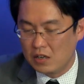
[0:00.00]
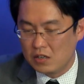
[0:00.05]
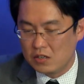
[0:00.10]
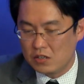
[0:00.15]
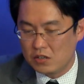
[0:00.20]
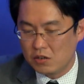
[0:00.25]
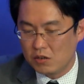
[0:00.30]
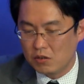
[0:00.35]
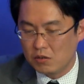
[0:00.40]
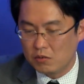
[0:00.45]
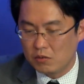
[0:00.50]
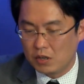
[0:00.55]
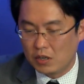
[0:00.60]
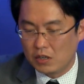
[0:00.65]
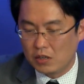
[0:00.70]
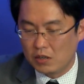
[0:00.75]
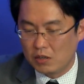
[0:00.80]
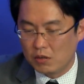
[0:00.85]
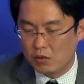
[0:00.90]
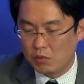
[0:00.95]

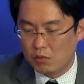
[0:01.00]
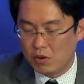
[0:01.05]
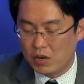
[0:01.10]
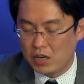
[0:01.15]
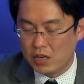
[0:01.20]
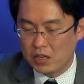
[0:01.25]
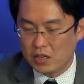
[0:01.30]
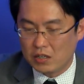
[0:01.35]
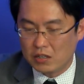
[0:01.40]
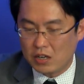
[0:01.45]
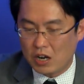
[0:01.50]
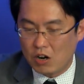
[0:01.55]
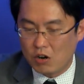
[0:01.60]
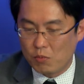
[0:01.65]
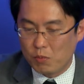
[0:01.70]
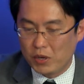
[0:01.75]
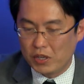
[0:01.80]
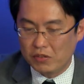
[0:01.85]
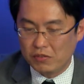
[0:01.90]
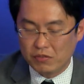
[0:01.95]
So why
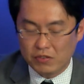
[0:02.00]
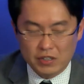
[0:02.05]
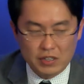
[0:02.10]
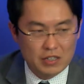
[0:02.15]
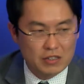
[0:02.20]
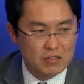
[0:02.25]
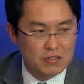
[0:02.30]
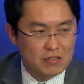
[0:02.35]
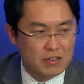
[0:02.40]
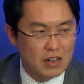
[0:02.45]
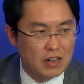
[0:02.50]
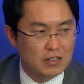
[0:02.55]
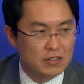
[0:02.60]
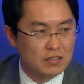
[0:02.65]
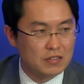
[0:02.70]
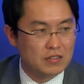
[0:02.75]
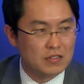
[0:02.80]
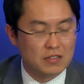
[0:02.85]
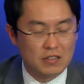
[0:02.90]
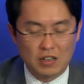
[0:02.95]
HeartMate 3 is not
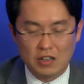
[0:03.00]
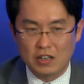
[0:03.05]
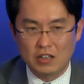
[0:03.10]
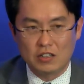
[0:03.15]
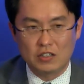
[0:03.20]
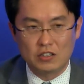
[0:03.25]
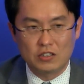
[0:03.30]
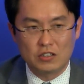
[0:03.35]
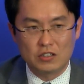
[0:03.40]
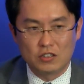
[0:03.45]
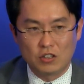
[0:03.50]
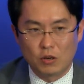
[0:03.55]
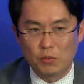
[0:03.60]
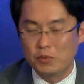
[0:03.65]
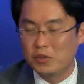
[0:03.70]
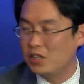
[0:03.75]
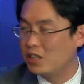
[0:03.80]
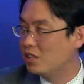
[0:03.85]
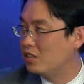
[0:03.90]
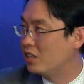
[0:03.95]

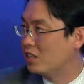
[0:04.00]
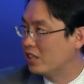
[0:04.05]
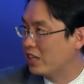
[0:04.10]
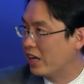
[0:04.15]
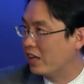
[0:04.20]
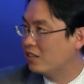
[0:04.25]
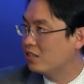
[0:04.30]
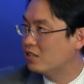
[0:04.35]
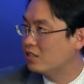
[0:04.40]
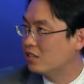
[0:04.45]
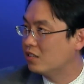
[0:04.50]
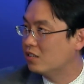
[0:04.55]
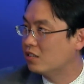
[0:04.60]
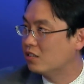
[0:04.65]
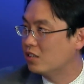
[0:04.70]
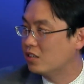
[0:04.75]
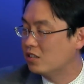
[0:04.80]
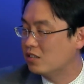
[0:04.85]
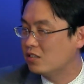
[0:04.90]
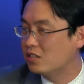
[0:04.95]
dominating yet
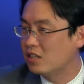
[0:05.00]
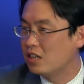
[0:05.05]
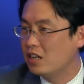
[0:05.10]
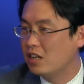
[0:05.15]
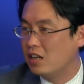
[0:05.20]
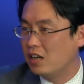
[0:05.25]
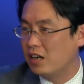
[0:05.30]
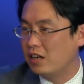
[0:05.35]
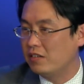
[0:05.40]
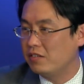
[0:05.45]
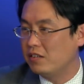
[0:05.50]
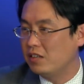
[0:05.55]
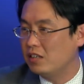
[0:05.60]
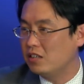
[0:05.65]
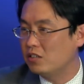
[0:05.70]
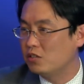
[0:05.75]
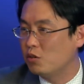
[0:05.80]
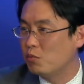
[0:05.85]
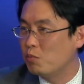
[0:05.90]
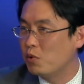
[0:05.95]
is, I
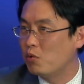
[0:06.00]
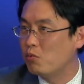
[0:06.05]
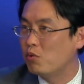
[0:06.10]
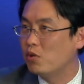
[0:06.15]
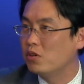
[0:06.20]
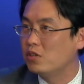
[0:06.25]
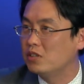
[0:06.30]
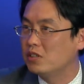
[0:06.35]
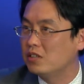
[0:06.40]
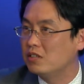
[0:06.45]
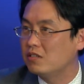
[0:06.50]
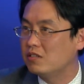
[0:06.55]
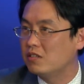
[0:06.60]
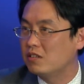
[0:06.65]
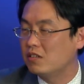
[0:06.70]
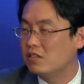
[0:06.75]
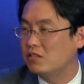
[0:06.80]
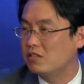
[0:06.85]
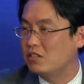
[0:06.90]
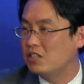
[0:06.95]
think number one is
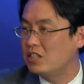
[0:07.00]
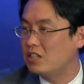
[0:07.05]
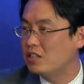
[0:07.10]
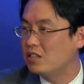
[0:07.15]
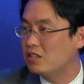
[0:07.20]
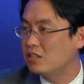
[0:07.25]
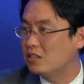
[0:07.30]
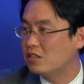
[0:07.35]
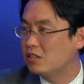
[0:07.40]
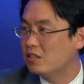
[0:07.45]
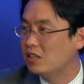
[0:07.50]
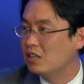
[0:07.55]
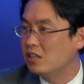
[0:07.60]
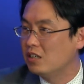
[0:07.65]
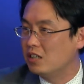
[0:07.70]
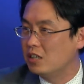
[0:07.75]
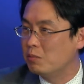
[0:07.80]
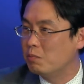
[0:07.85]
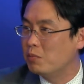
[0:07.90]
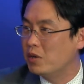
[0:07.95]
still
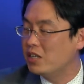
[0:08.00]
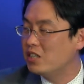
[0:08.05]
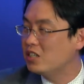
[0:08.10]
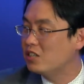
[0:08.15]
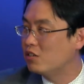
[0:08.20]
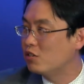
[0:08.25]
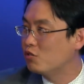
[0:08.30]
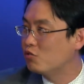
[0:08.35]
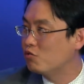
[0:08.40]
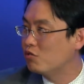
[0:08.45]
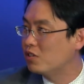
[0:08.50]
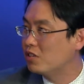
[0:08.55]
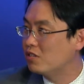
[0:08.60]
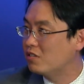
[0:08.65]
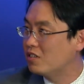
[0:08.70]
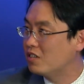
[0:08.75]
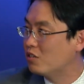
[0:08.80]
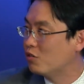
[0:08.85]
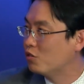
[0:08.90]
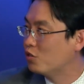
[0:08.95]
in many countries
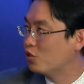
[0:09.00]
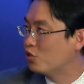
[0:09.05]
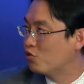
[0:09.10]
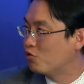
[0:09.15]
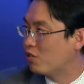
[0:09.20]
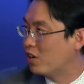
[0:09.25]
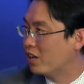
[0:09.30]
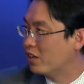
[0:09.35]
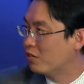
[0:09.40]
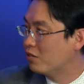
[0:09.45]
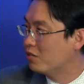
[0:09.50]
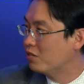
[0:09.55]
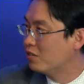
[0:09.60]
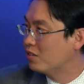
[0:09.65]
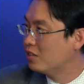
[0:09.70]
still under trial.